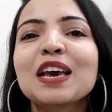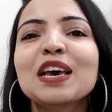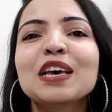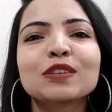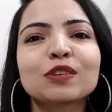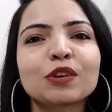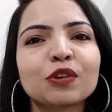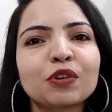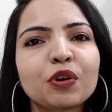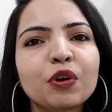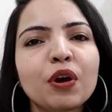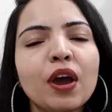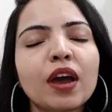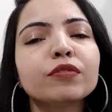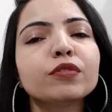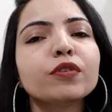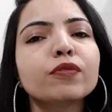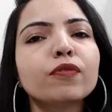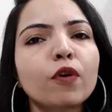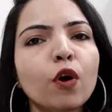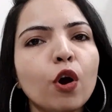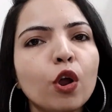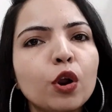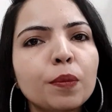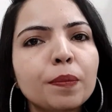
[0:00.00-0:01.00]
So you have to
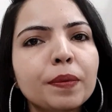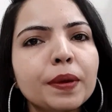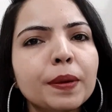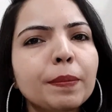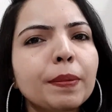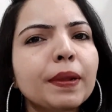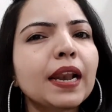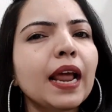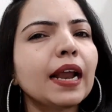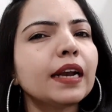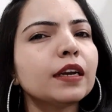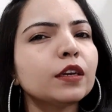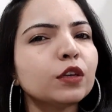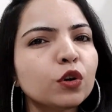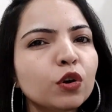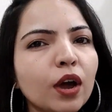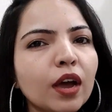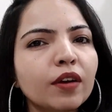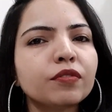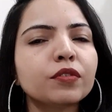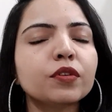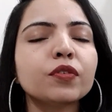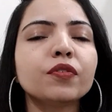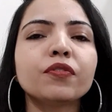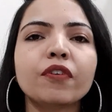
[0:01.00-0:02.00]
follow people and you
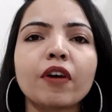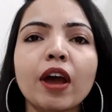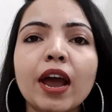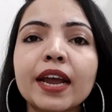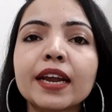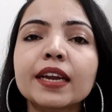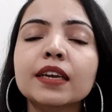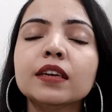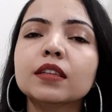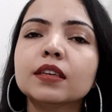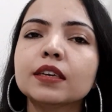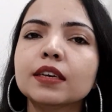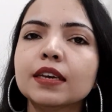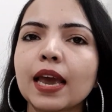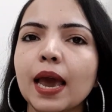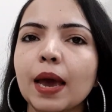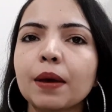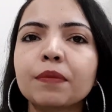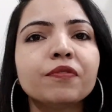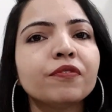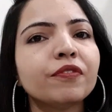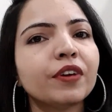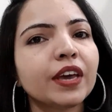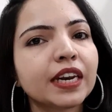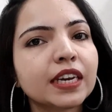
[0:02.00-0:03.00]
have to find the
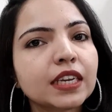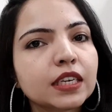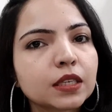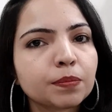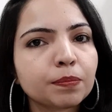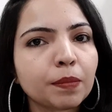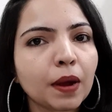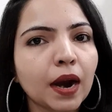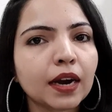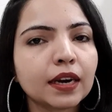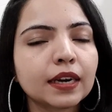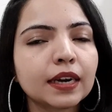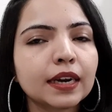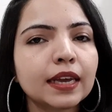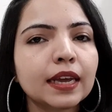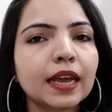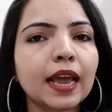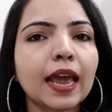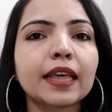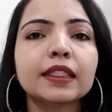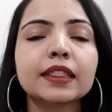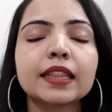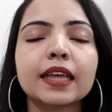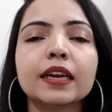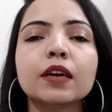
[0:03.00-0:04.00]
gap very smartly
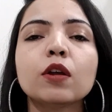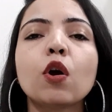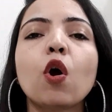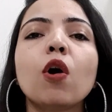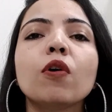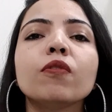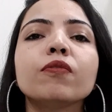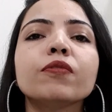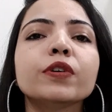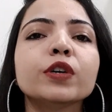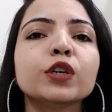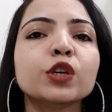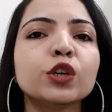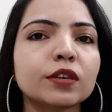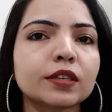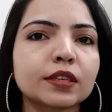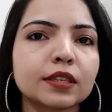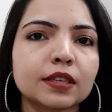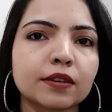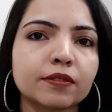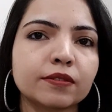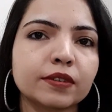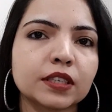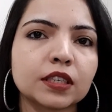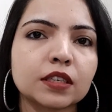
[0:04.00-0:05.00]
and then offer your
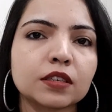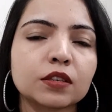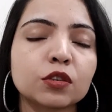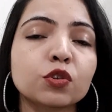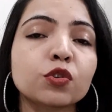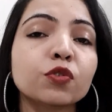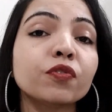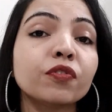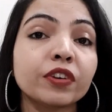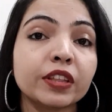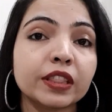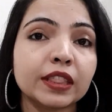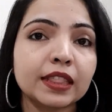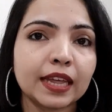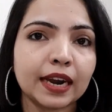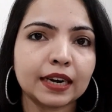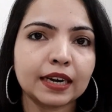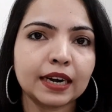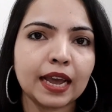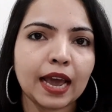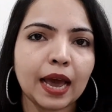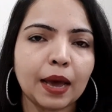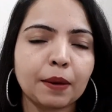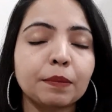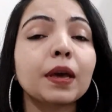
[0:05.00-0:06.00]
services to fill
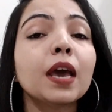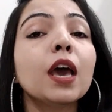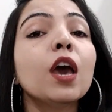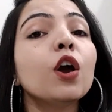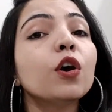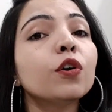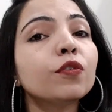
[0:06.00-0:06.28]
that gap.